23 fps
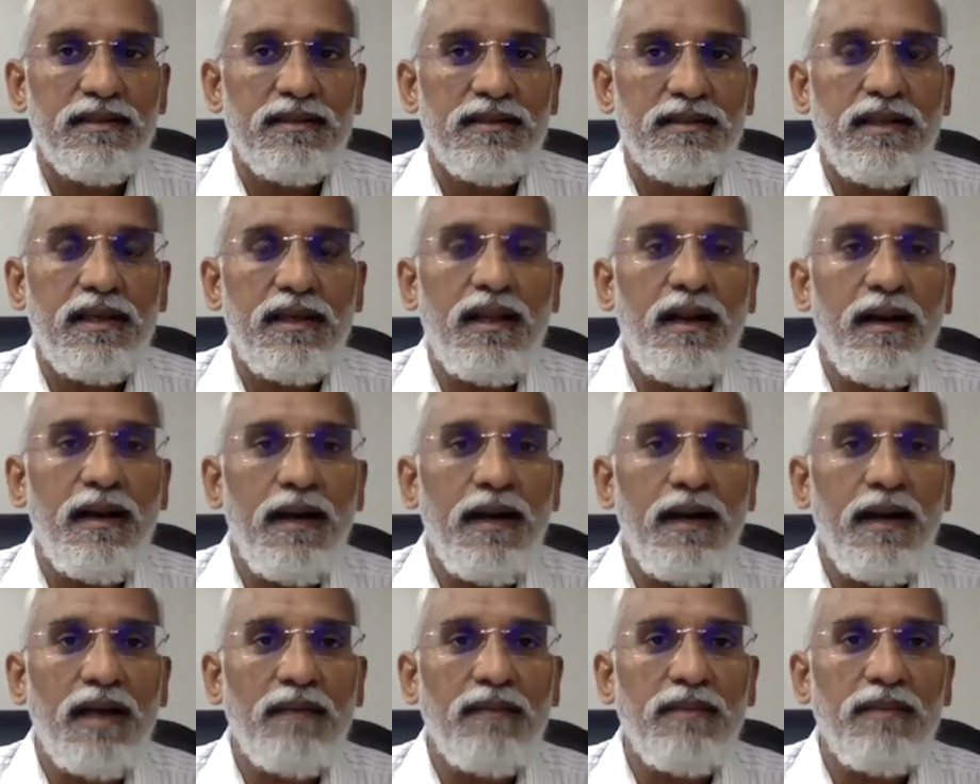There are
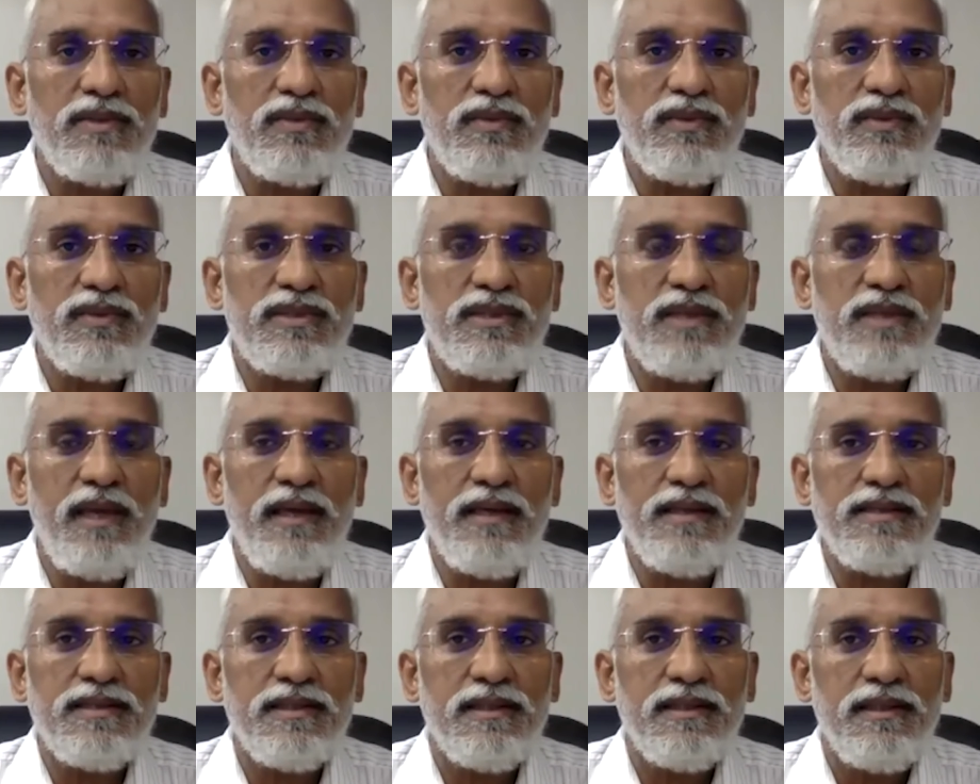enactments which
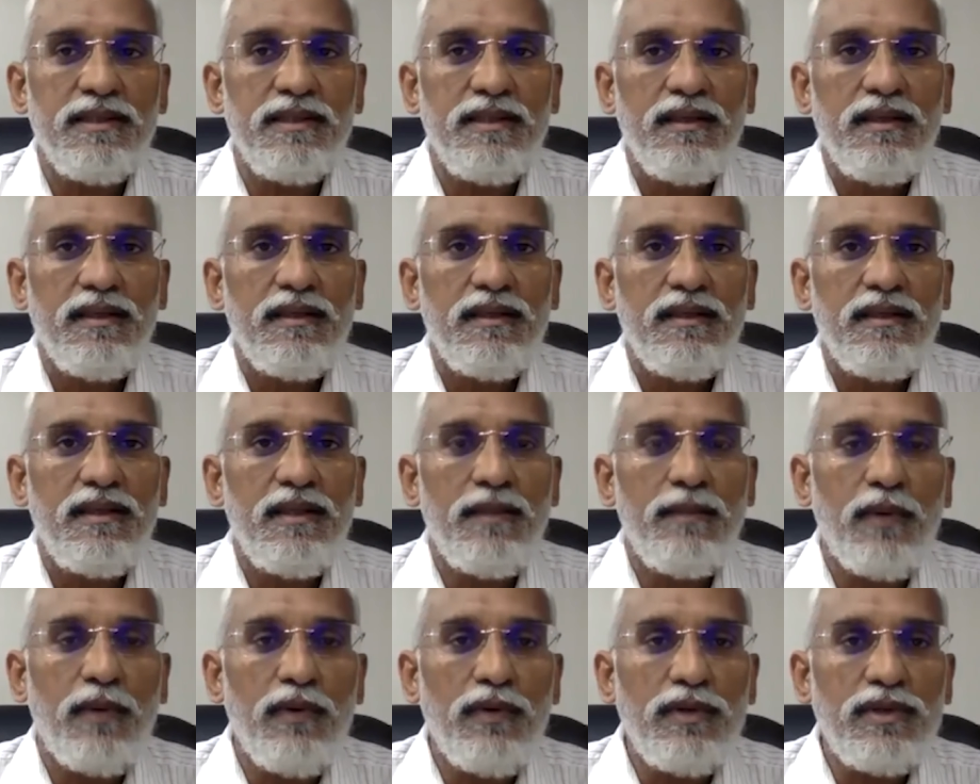says
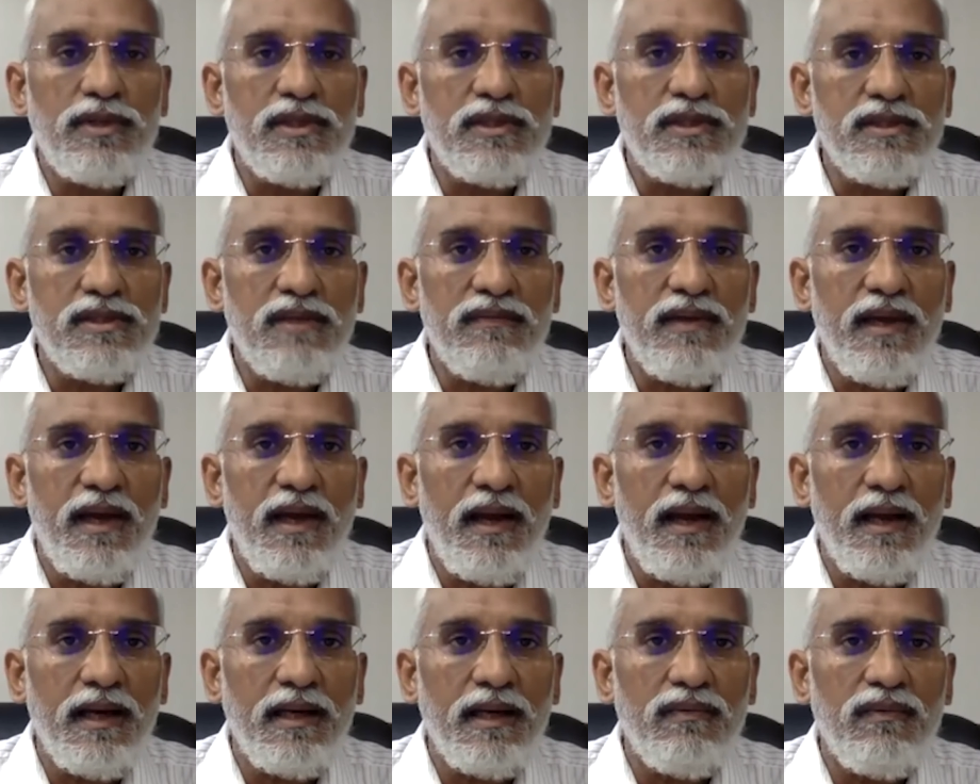the provisions of the
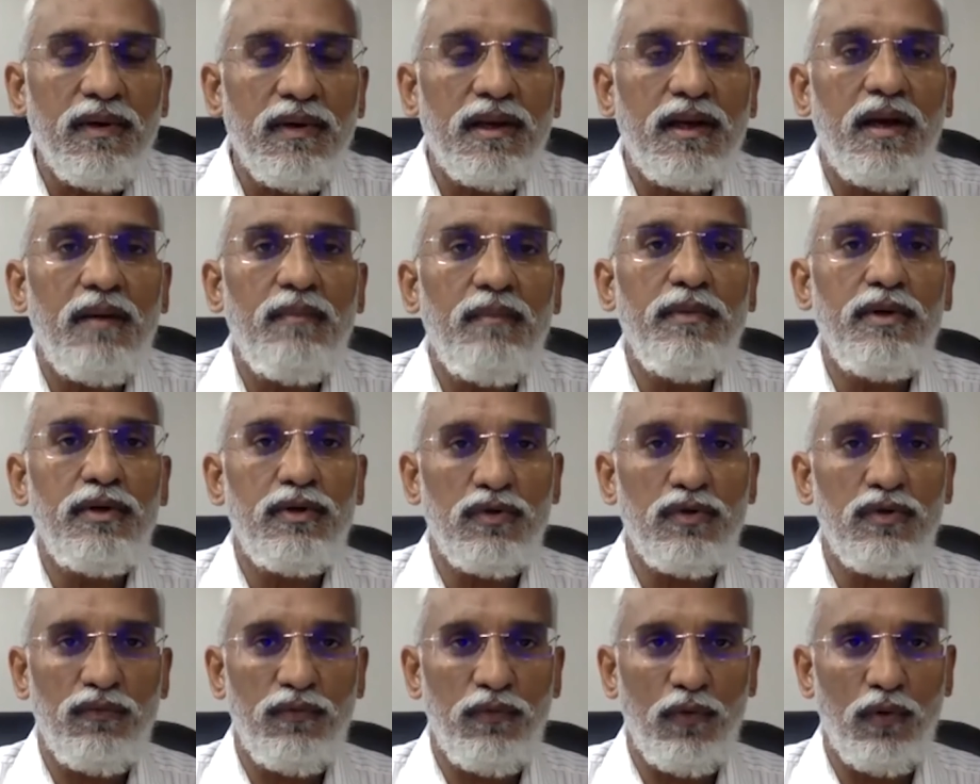act will come
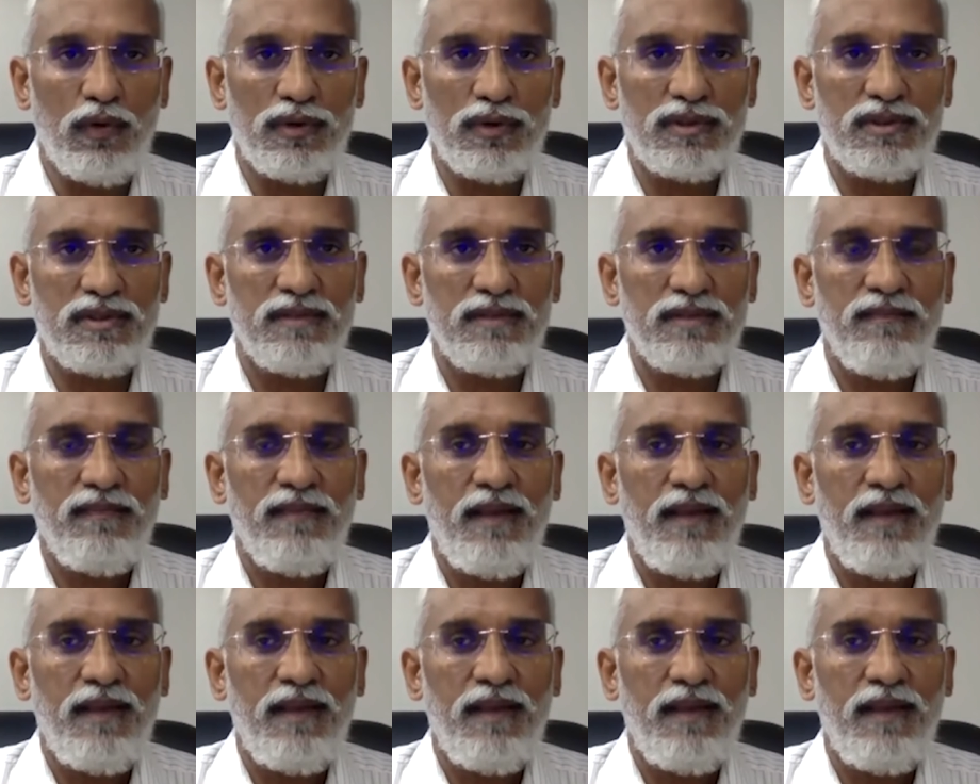into force